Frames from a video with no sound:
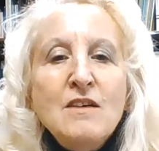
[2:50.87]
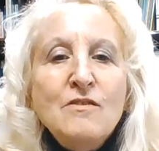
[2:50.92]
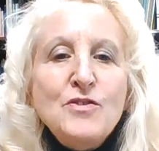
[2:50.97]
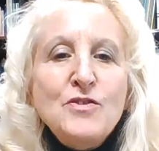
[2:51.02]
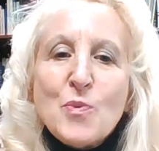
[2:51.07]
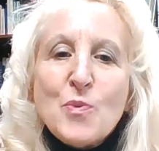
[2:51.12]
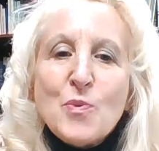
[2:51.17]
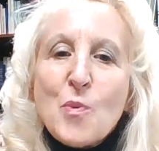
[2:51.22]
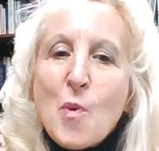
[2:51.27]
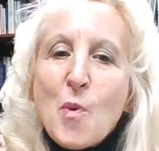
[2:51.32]
to
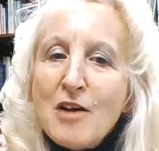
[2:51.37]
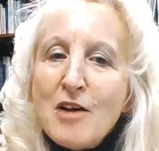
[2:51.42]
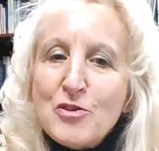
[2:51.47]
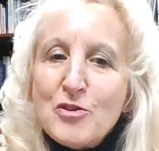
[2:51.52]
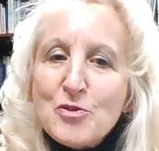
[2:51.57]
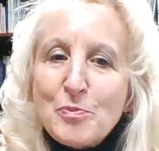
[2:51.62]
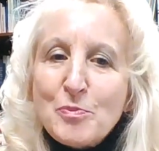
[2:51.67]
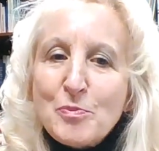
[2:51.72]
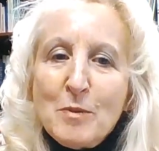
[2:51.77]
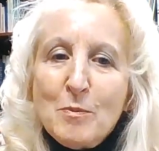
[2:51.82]
watch
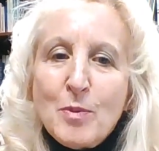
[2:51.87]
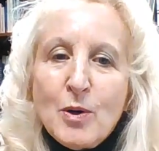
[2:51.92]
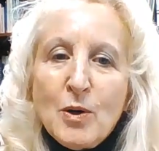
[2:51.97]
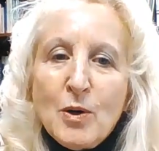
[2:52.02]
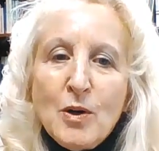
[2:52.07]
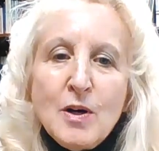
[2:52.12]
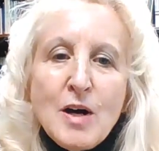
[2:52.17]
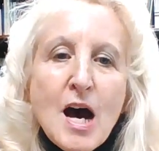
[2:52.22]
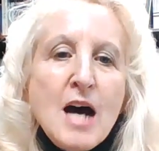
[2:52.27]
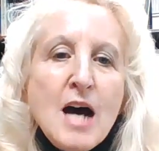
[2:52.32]

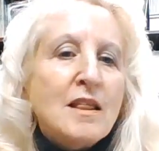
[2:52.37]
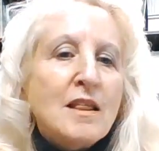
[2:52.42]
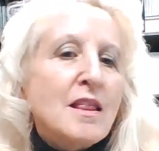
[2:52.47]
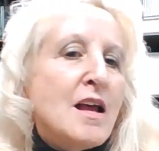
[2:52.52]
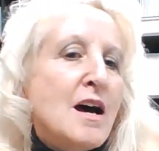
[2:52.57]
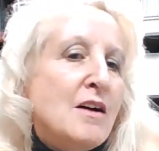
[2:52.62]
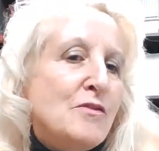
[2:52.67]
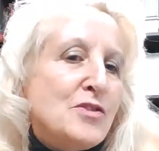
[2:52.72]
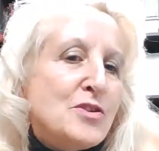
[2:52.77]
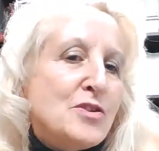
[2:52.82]
people. I
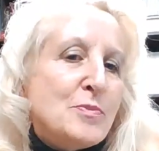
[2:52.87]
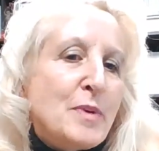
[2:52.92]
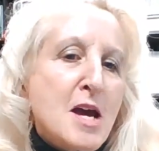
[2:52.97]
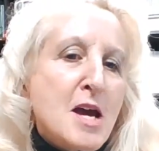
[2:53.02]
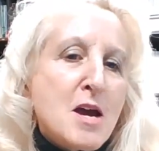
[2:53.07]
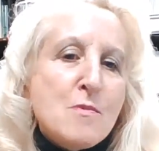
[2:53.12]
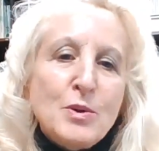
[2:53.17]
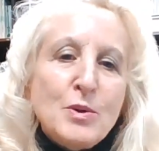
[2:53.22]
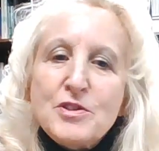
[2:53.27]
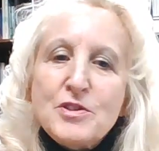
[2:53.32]
love to be
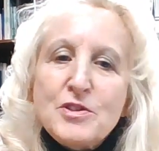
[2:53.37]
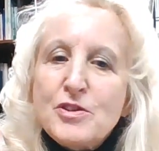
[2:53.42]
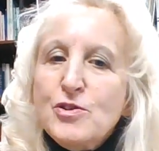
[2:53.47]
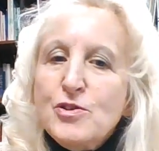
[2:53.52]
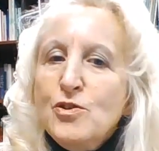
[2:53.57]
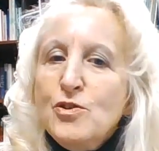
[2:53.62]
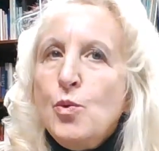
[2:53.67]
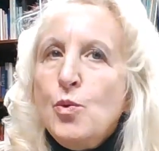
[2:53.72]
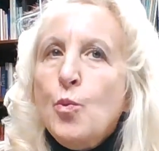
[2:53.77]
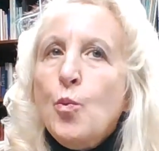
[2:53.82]
able
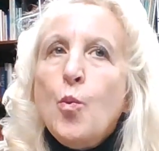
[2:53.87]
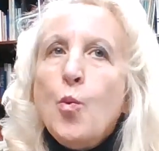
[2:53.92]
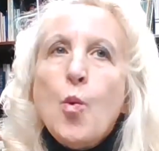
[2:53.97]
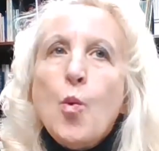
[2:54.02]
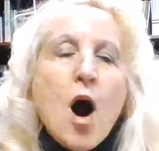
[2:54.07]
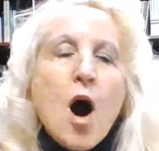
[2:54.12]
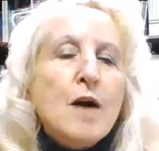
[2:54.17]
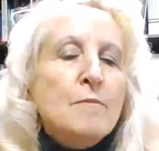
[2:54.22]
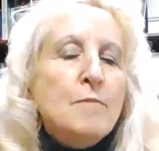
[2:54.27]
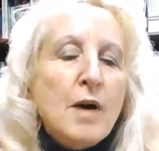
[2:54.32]
to
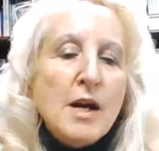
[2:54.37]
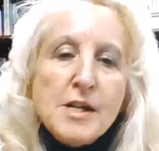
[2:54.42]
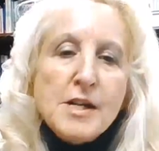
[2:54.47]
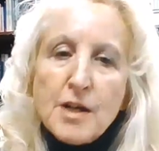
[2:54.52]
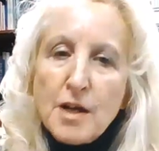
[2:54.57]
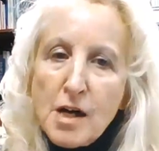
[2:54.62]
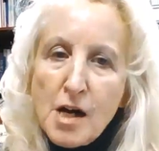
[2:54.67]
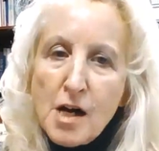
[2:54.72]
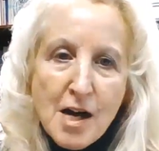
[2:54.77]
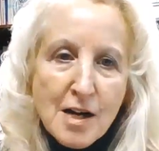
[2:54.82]
walk my
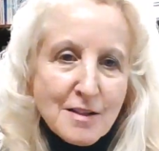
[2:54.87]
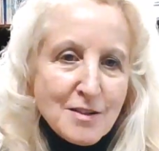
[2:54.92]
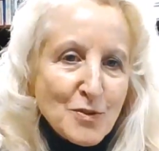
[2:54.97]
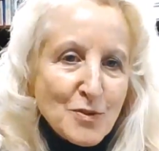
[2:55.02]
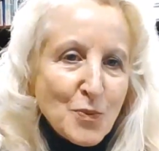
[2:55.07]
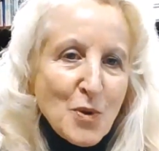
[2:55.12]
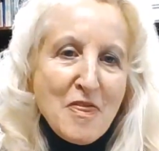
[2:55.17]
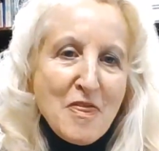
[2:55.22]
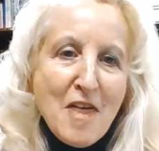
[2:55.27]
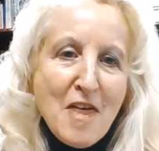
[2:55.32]
dogs
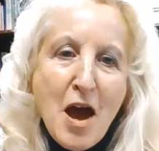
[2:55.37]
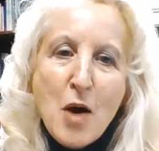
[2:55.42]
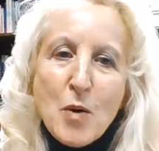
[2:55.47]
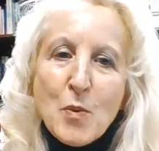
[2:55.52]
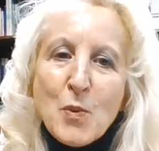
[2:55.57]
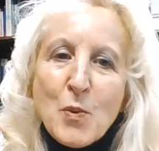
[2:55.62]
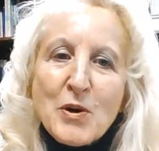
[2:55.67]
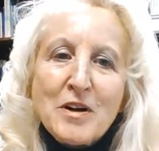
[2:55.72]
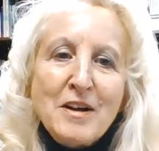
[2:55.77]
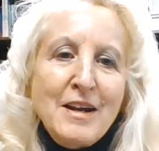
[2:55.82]
without
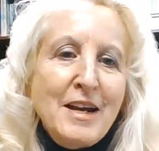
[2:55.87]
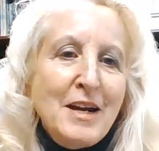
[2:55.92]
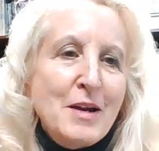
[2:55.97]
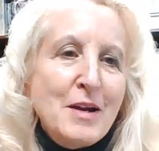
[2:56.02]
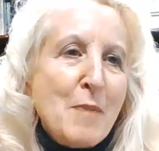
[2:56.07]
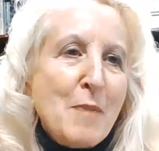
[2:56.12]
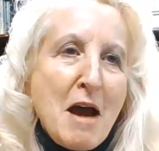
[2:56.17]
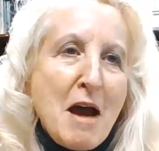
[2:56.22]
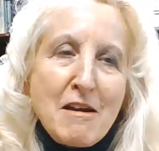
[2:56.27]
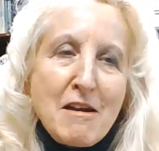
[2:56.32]
worried
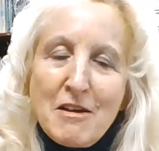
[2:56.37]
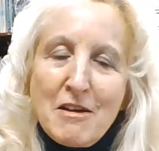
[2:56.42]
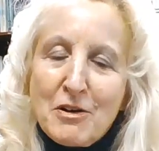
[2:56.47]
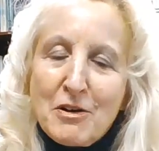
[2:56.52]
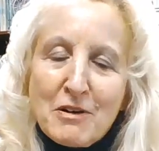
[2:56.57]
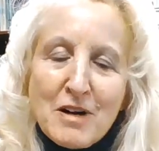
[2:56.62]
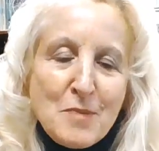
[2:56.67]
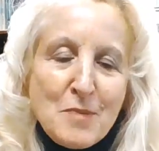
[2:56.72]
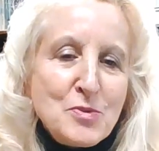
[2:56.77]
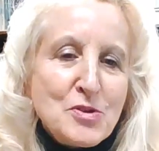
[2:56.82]
about
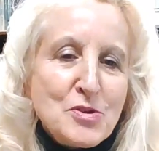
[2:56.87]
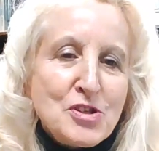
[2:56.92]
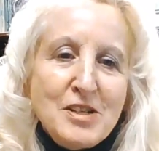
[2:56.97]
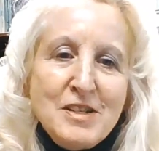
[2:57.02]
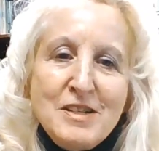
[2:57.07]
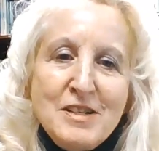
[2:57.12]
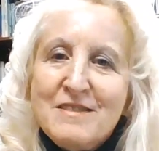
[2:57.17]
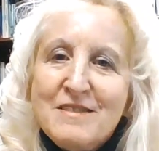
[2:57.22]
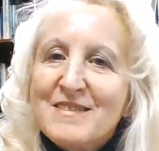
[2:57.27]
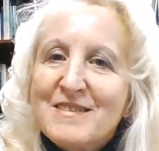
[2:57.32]

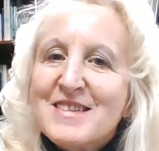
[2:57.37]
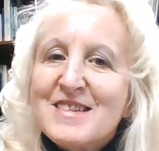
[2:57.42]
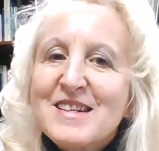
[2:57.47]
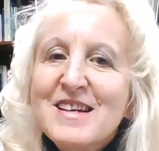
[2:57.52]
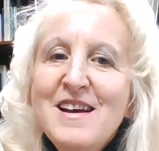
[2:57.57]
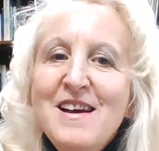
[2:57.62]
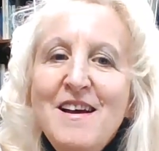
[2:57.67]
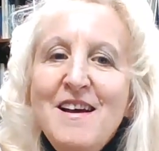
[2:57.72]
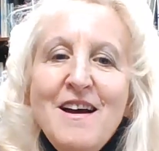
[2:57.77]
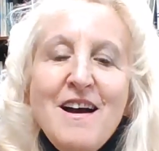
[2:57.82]
interruptions.
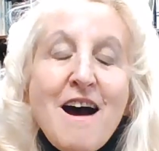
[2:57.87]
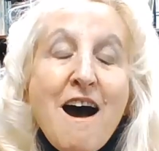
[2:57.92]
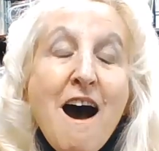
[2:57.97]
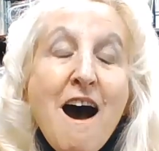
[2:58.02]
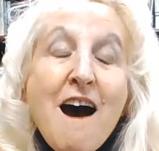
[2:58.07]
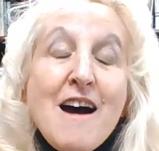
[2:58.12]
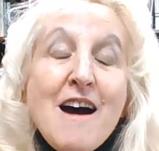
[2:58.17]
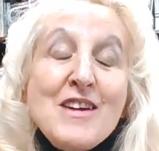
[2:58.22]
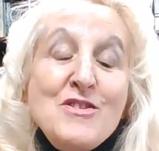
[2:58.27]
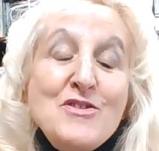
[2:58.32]

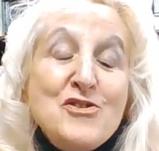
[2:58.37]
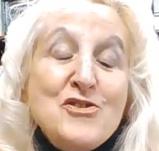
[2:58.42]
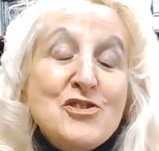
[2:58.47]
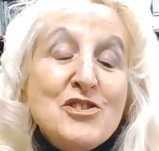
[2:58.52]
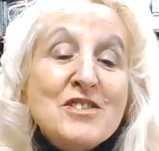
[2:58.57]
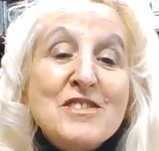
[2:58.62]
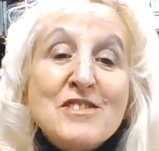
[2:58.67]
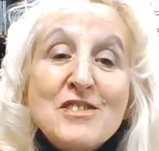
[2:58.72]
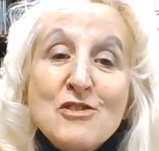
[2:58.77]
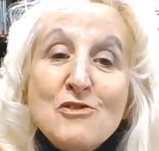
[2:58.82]
I
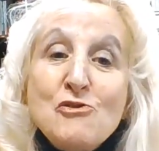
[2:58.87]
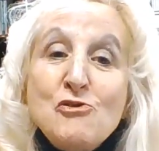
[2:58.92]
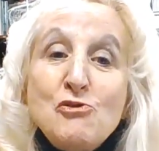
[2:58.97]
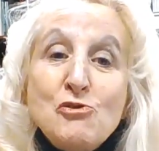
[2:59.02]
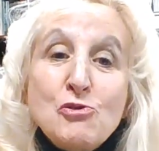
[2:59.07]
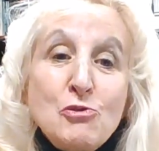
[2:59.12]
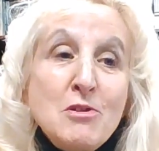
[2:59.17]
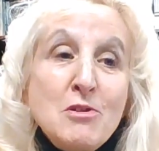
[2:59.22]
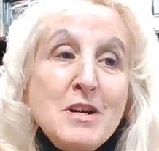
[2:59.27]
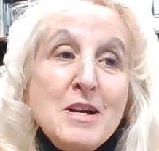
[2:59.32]
just
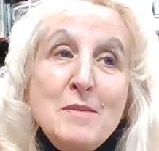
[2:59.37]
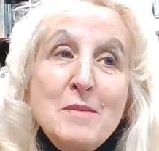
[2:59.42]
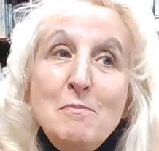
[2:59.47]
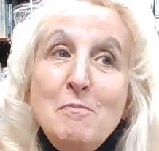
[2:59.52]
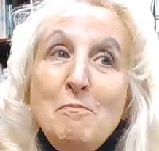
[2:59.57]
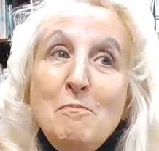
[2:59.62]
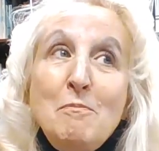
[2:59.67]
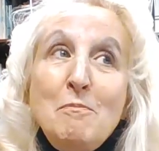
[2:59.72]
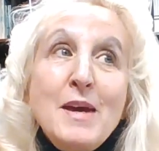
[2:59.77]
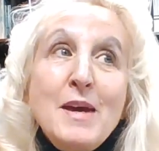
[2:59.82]
enjoy
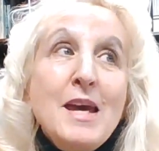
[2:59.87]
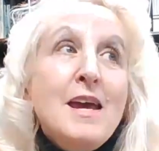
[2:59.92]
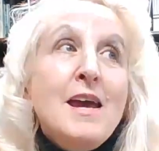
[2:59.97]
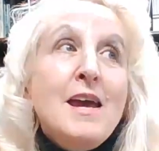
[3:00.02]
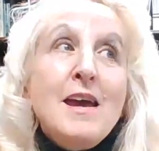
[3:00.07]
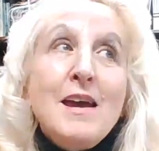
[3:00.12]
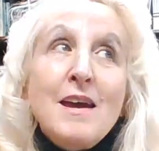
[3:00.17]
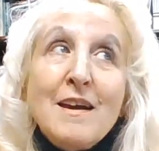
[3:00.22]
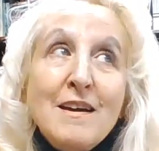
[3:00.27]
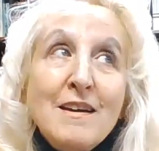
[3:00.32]

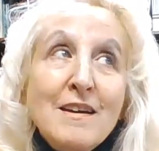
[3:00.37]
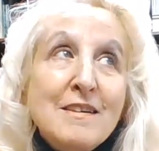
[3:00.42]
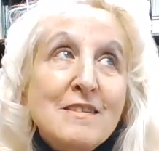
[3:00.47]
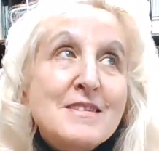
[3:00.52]
being and